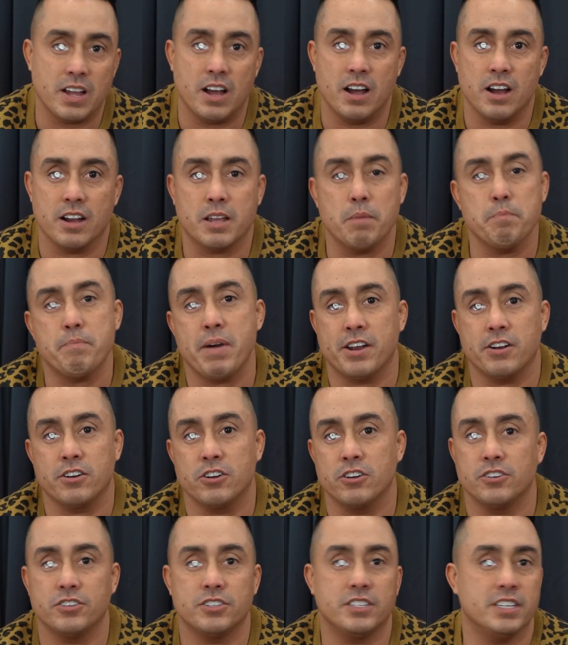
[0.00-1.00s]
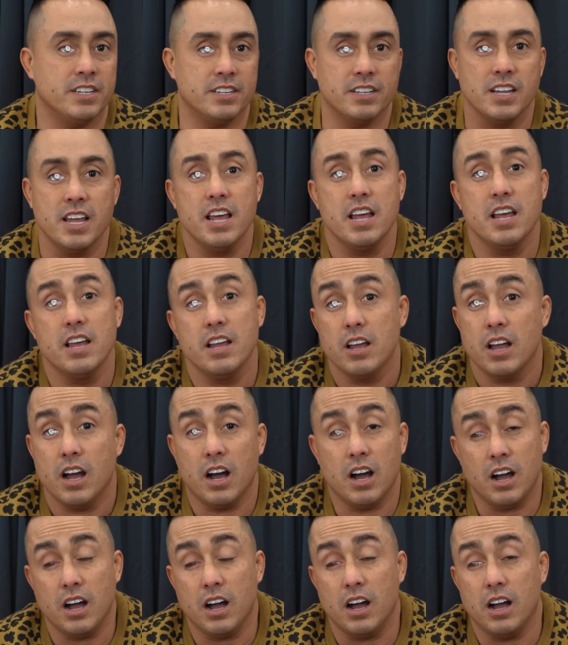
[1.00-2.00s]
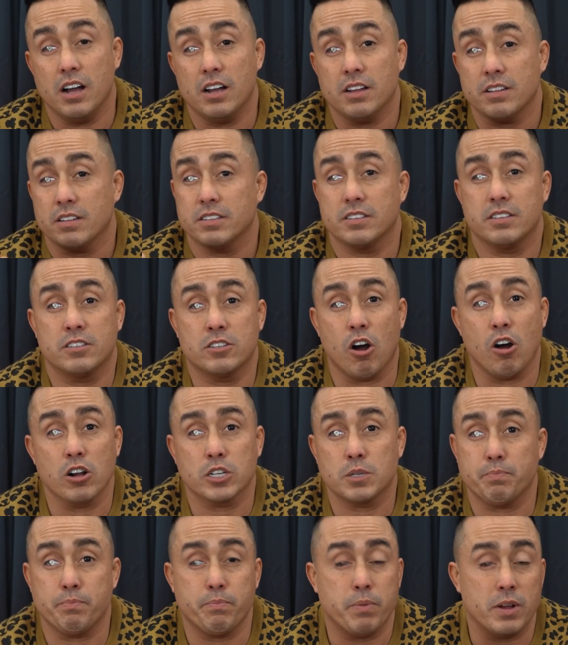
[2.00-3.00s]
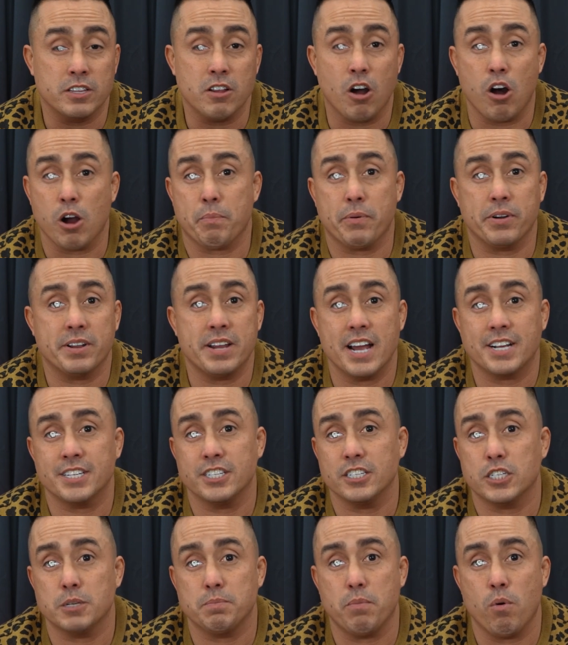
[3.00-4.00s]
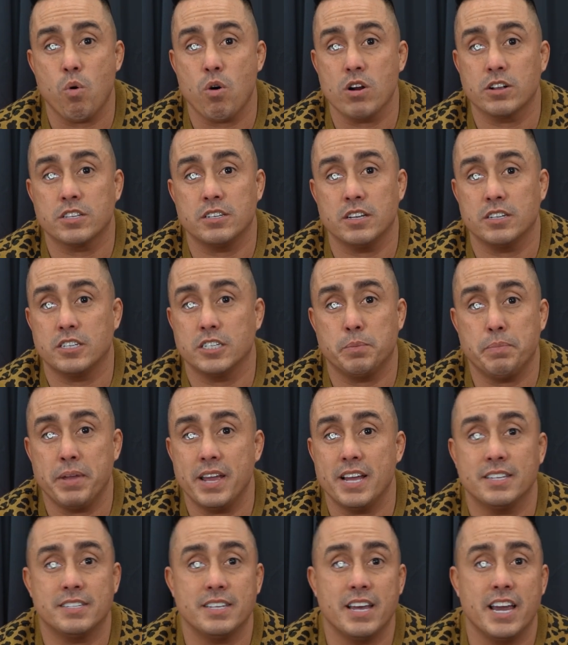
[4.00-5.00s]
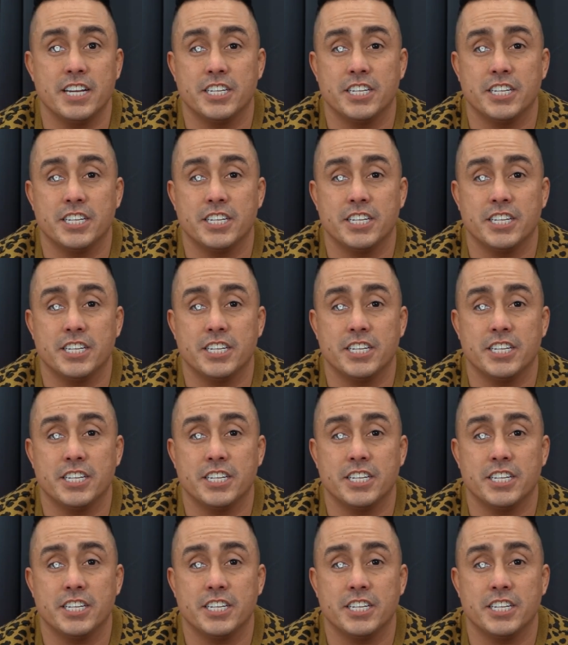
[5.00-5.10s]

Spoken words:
competitors in dog protection sports such as PSA,